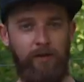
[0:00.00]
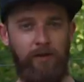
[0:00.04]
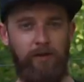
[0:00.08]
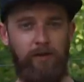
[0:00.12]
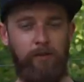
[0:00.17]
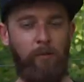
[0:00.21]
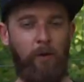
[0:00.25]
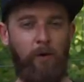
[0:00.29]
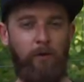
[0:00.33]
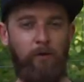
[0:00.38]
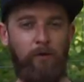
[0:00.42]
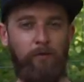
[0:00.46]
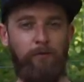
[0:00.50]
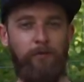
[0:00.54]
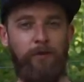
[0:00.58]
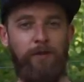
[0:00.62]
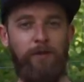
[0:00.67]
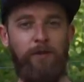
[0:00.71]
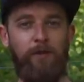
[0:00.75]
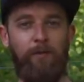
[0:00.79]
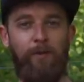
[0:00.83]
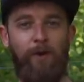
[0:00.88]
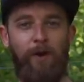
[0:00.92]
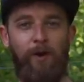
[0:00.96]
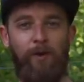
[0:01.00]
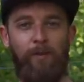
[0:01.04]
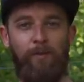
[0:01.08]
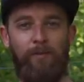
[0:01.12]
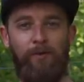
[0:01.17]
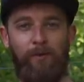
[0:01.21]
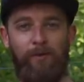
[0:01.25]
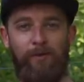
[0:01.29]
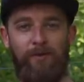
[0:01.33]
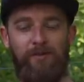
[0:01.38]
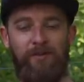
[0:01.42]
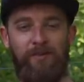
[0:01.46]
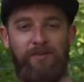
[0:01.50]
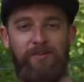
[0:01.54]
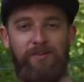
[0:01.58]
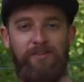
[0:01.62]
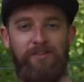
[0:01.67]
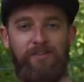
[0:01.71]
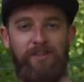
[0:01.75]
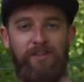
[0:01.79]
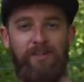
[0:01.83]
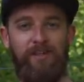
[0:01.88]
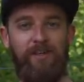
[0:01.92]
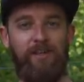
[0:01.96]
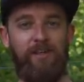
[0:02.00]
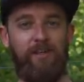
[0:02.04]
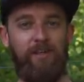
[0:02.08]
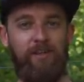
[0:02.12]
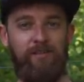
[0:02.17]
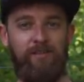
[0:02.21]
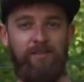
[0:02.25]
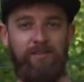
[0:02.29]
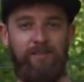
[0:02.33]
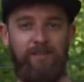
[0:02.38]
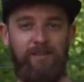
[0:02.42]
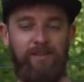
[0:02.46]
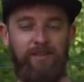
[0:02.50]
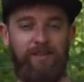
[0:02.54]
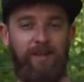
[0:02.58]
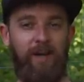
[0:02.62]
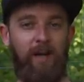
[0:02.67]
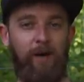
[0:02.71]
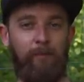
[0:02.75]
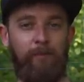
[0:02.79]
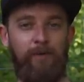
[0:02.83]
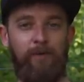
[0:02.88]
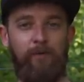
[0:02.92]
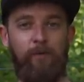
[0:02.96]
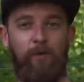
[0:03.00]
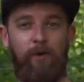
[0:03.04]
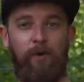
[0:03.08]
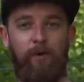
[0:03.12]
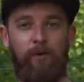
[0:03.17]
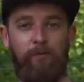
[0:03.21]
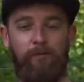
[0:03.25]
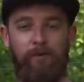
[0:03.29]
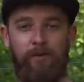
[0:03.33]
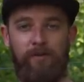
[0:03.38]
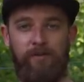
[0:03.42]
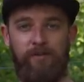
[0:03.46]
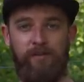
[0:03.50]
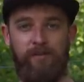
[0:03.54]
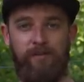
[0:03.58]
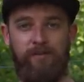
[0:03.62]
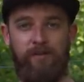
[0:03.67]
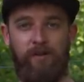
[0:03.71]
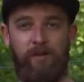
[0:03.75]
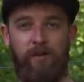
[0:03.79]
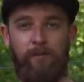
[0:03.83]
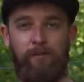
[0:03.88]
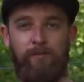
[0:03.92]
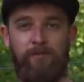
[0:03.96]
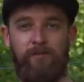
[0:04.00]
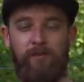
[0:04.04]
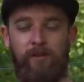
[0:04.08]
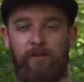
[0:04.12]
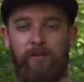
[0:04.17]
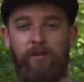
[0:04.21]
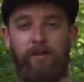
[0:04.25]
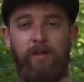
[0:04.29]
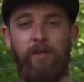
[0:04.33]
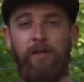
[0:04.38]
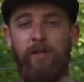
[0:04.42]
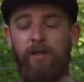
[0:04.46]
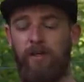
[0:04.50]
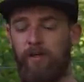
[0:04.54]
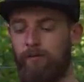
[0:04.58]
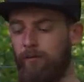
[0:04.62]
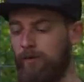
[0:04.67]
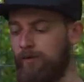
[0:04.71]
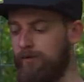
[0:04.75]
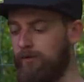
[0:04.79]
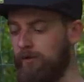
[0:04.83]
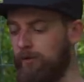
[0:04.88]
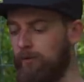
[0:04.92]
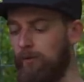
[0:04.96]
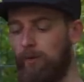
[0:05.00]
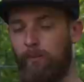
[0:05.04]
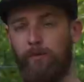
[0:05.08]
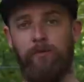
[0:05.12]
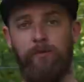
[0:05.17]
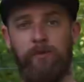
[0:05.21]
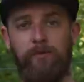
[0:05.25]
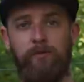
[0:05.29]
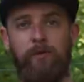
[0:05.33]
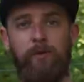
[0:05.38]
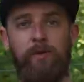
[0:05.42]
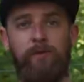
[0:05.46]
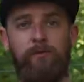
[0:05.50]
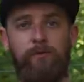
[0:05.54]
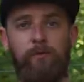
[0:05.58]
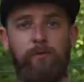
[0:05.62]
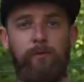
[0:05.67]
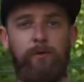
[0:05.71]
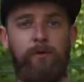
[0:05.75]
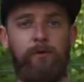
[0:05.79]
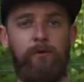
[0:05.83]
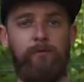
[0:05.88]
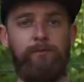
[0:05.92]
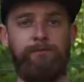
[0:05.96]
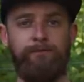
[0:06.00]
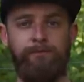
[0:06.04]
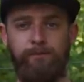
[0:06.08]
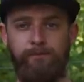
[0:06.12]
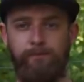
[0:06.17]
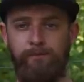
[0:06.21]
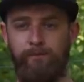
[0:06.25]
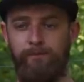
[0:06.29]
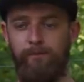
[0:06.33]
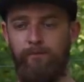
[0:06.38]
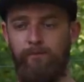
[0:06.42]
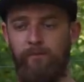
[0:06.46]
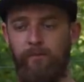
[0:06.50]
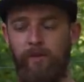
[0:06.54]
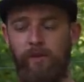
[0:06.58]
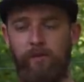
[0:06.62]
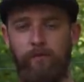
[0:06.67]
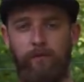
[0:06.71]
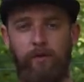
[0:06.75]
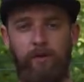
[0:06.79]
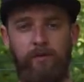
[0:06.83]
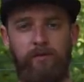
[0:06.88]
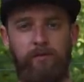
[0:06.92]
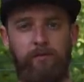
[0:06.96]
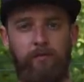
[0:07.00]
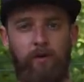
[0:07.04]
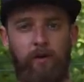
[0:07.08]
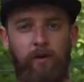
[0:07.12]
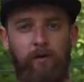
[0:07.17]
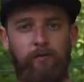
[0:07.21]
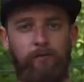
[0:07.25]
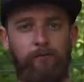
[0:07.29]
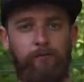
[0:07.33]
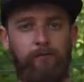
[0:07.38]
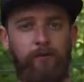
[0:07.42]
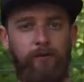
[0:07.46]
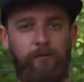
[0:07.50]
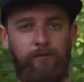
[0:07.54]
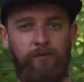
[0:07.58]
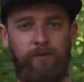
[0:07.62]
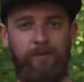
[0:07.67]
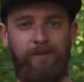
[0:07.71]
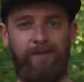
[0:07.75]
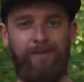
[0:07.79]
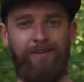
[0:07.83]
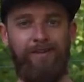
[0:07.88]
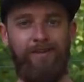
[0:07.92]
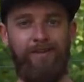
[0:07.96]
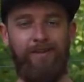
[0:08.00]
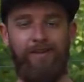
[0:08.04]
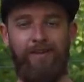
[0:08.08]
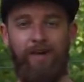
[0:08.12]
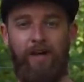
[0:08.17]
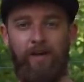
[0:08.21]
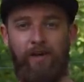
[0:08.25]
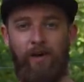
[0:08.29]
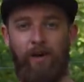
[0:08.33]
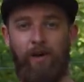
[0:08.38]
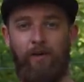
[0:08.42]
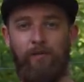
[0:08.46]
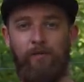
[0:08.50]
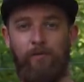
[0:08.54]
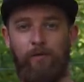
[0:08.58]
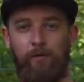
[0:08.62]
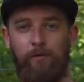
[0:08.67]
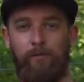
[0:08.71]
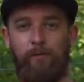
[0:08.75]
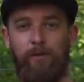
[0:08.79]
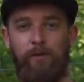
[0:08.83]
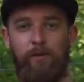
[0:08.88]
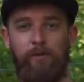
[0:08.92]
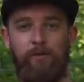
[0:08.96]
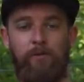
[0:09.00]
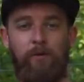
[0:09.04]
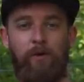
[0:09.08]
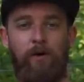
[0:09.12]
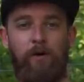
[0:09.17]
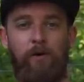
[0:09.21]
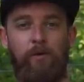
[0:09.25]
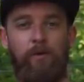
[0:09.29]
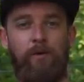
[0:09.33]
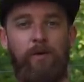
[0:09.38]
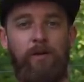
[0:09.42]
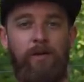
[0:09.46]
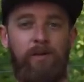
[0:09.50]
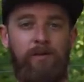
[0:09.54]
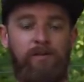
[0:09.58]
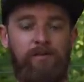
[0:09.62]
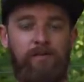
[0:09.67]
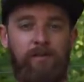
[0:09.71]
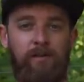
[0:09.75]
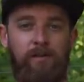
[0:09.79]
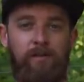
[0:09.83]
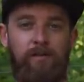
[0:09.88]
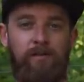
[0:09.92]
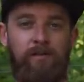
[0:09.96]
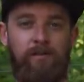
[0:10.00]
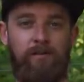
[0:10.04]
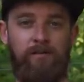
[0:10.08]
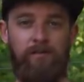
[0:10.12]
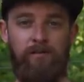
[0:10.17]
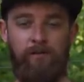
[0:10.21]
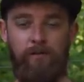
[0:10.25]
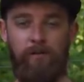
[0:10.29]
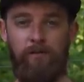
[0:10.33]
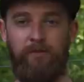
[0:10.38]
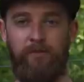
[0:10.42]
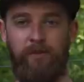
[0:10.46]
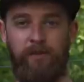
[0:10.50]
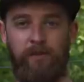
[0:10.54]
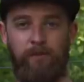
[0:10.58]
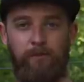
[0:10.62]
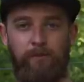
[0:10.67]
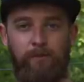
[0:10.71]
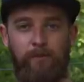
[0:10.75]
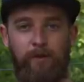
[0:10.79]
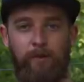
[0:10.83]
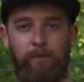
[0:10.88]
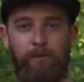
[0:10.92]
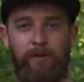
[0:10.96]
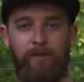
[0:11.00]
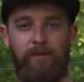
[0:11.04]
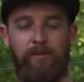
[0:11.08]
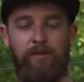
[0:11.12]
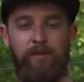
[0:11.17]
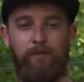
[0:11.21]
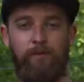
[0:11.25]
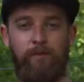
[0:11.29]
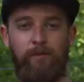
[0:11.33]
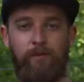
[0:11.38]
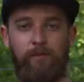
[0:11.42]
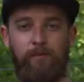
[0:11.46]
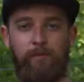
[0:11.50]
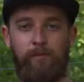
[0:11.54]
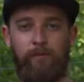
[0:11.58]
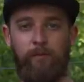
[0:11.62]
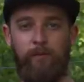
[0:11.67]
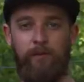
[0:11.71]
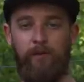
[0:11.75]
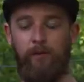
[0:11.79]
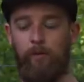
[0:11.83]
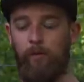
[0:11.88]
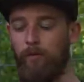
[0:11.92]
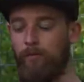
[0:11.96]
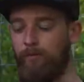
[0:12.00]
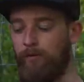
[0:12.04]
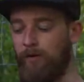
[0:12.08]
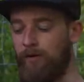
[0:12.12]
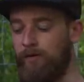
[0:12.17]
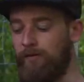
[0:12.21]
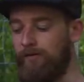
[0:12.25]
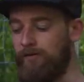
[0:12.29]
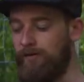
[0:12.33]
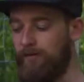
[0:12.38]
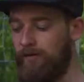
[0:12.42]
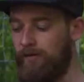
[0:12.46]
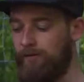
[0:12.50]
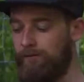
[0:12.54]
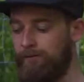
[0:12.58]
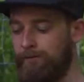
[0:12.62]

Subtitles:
you might not think about, but when you actually see it, it can be quite obvious at times. So if I do one with the 24 mil, 35, 50 and 100 mil as well, so you will see a big difference between all of those.